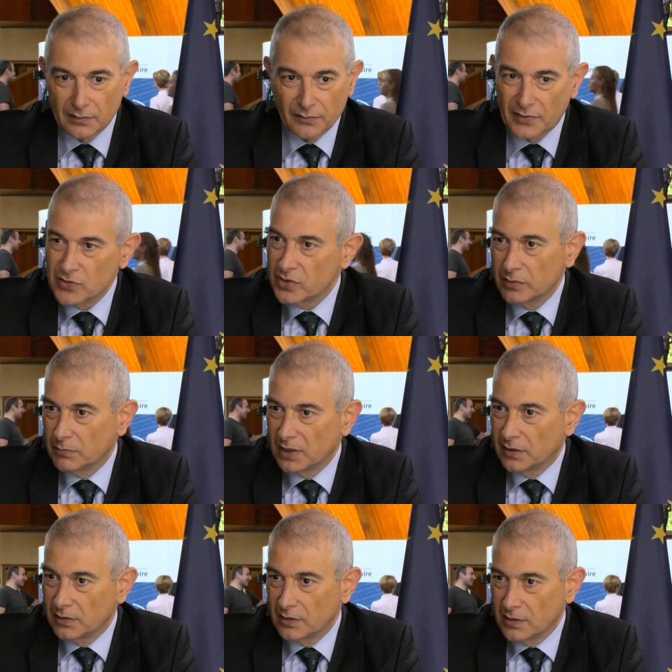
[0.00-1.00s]
regime
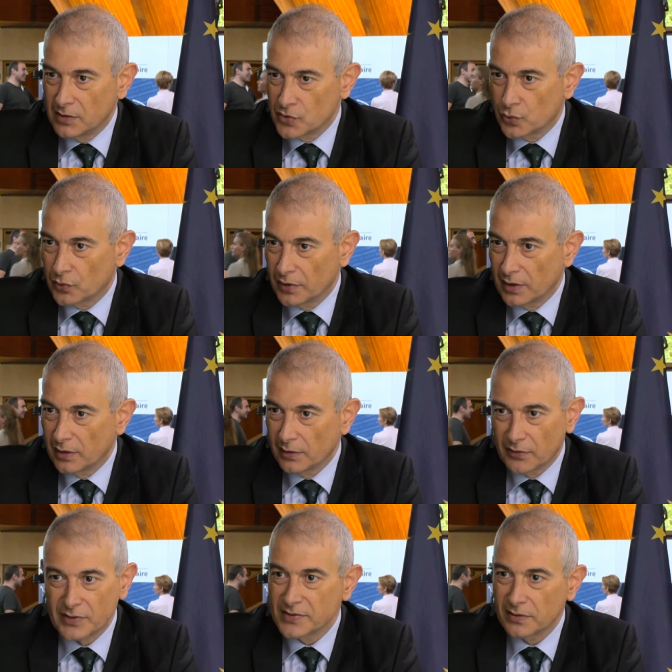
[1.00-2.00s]
in uh, Syria,
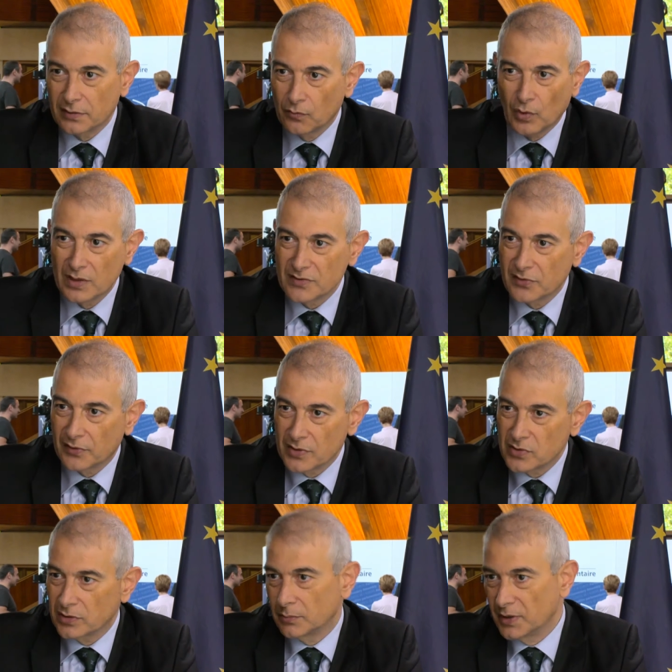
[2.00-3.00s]
reason was the
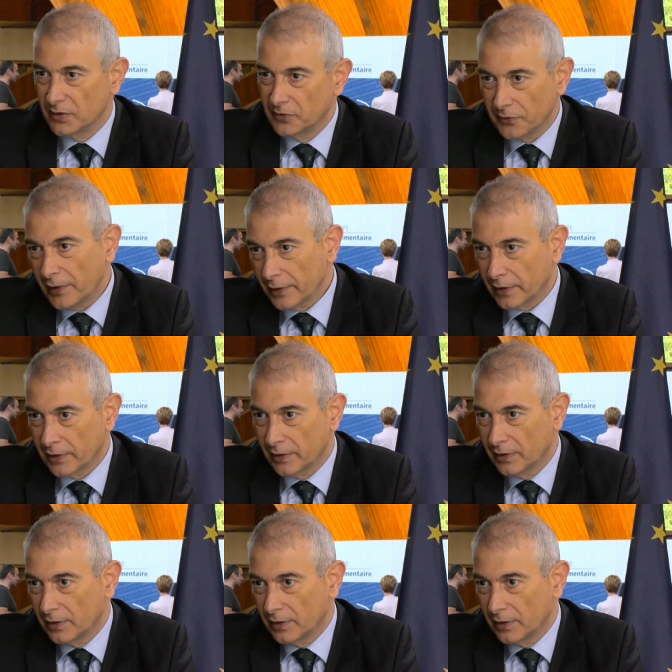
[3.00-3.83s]
regime in Iraq.